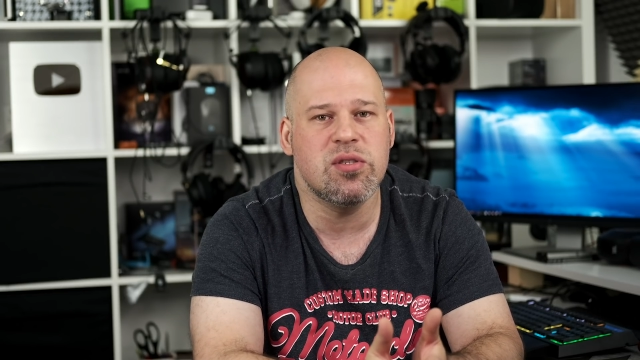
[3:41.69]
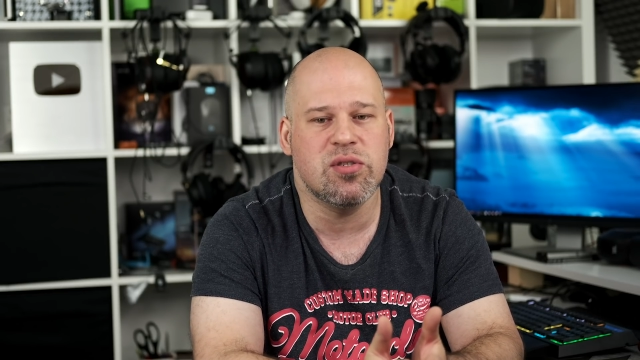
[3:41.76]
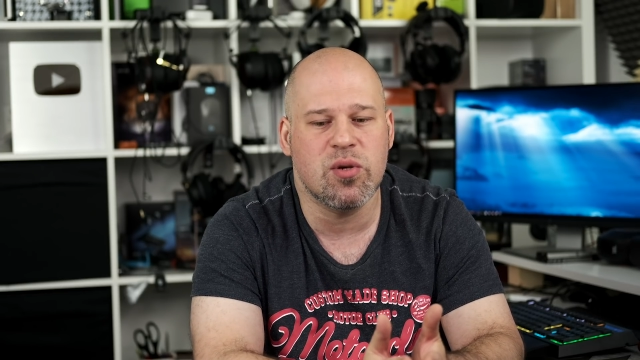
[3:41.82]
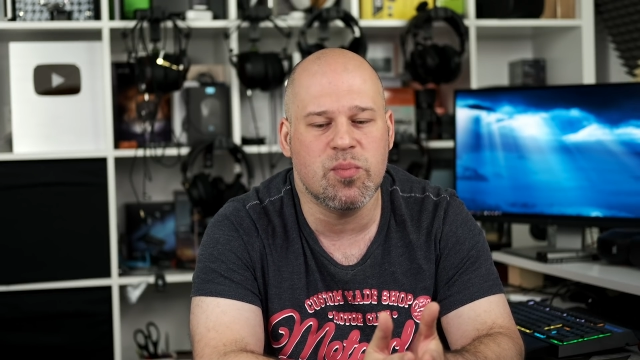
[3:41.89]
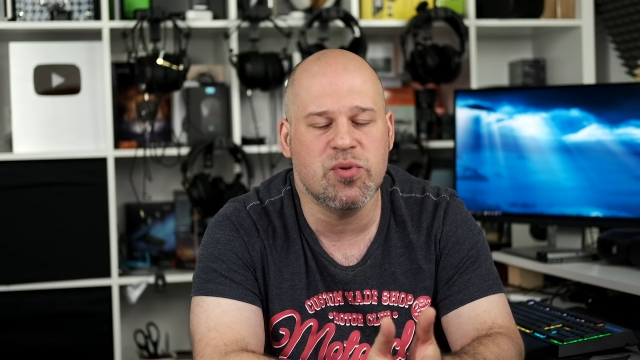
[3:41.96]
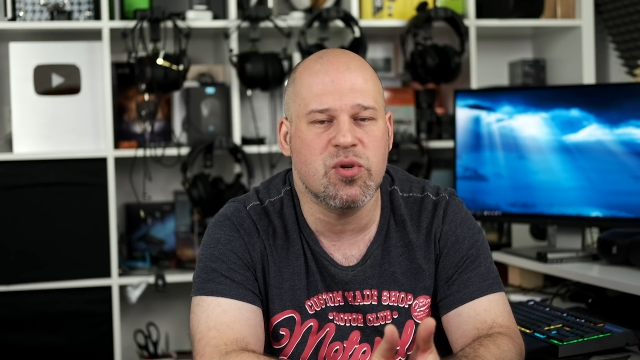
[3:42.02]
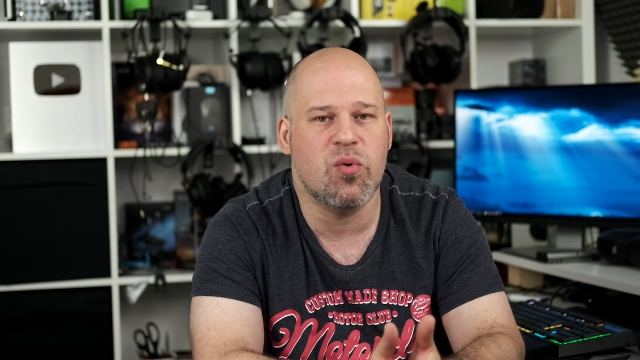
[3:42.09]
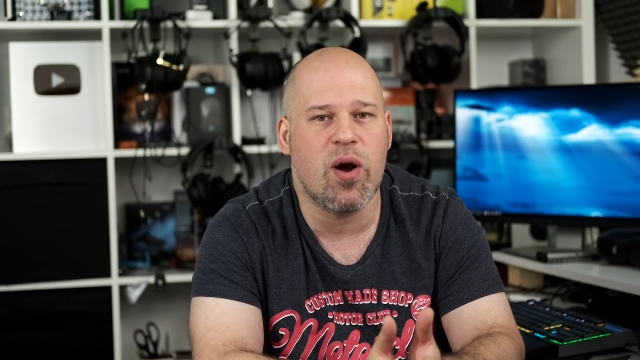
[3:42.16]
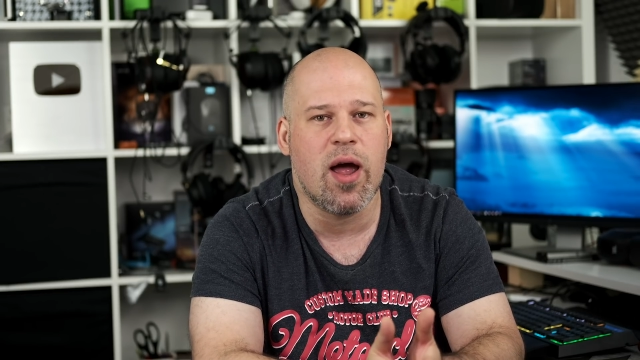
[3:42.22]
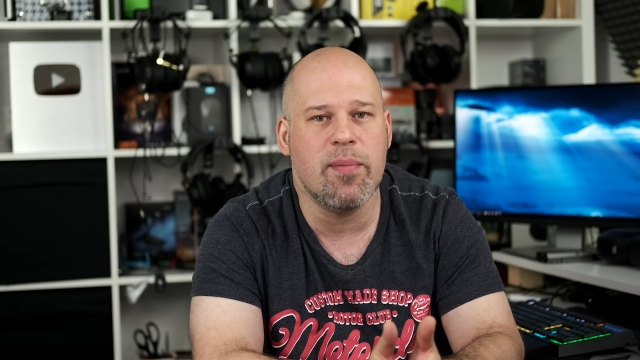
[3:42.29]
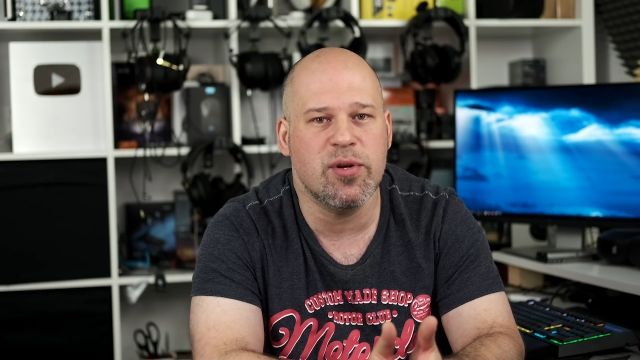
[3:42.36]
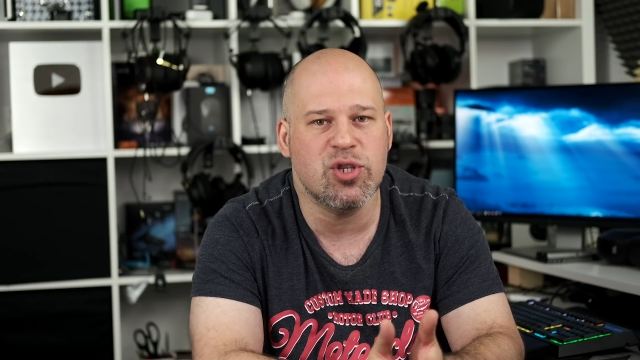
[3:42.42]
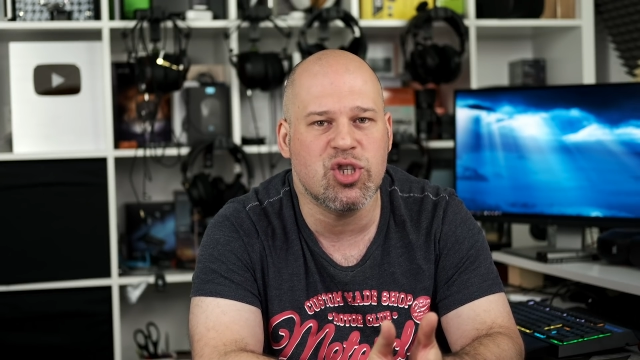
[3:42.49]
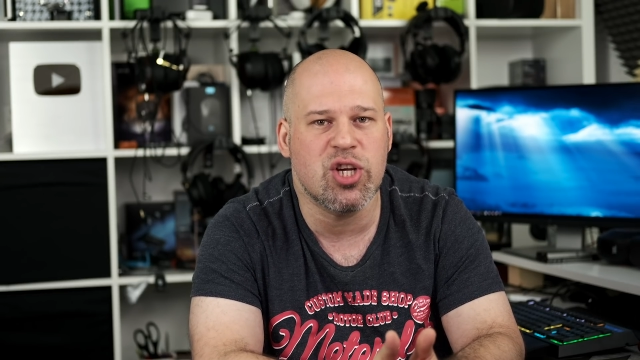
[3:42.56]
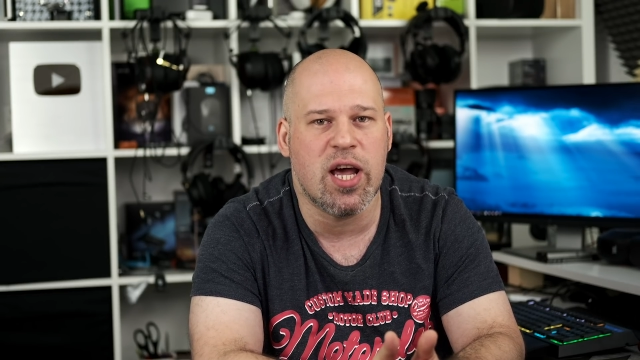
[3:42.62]

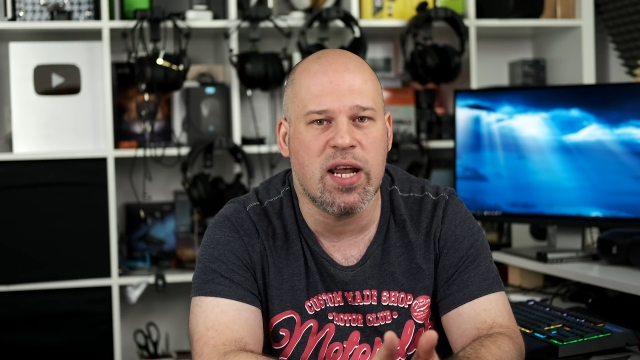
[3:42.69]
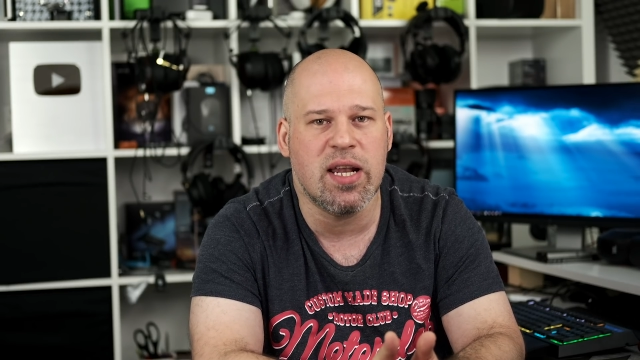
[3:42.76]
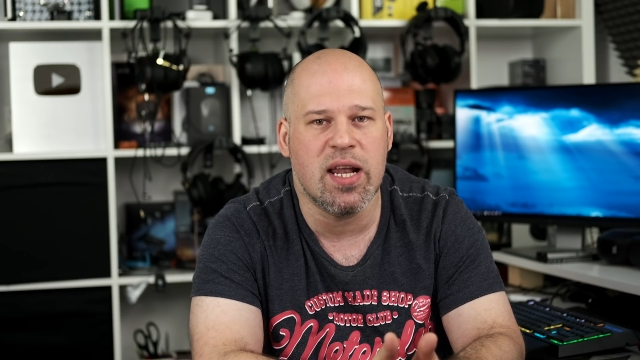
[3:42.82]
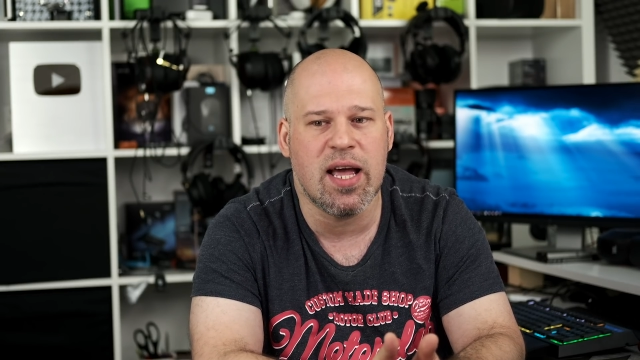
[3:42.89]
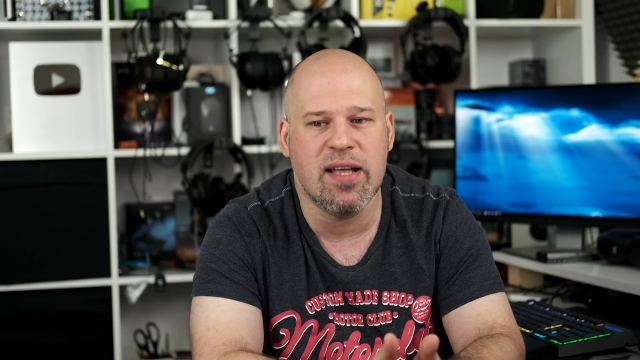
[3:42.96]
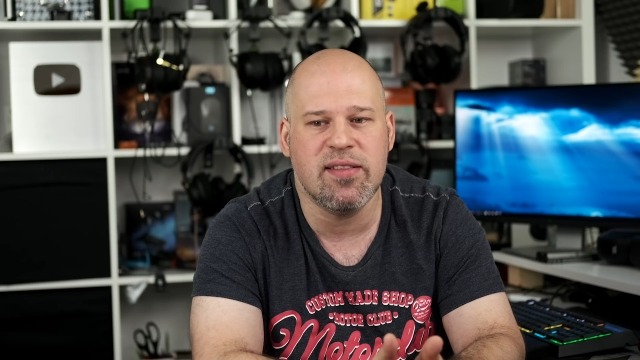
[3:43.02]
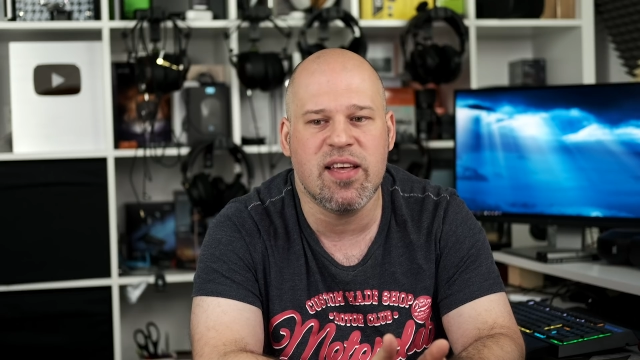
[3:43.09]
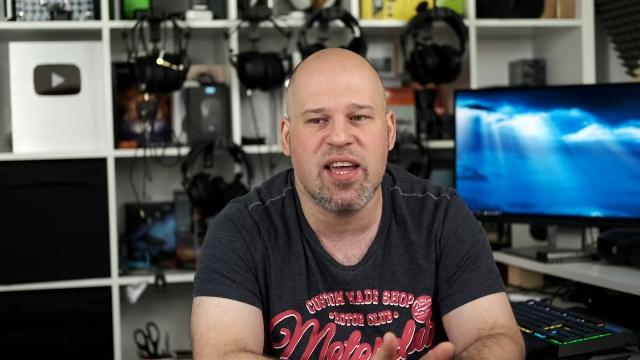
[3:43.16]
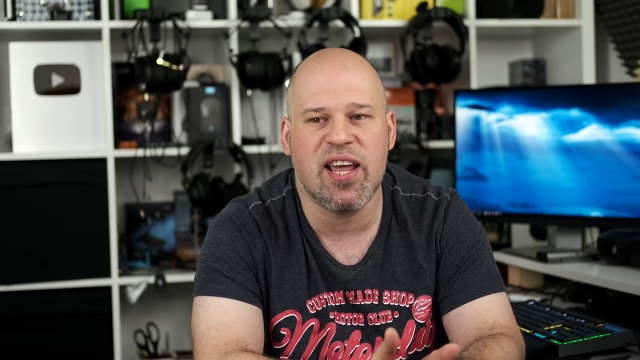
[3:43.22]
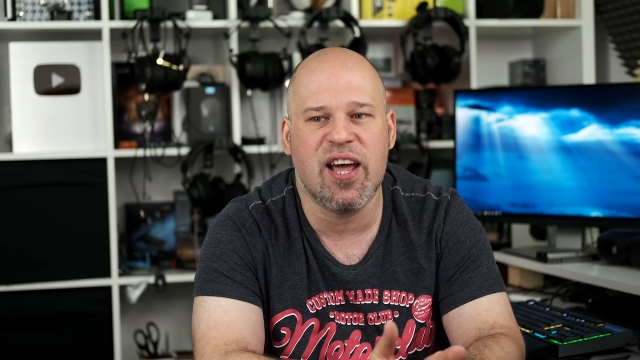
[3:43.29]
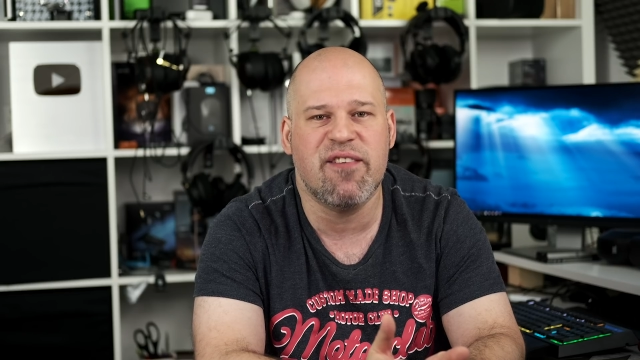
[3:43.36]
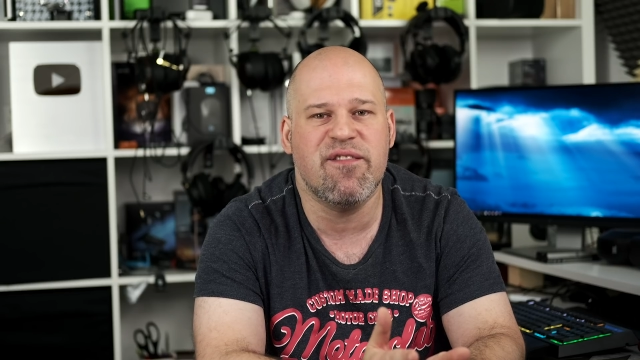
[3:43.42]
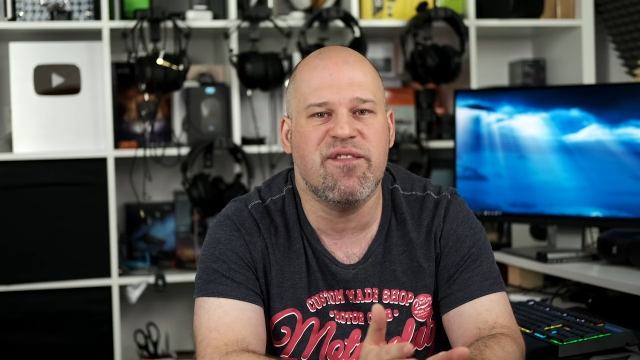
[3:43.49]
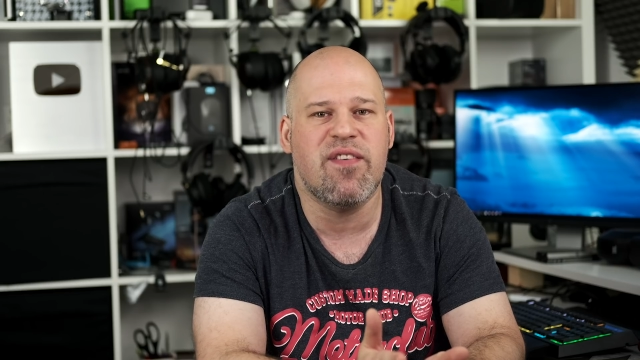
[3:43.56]
subscriber channel and I get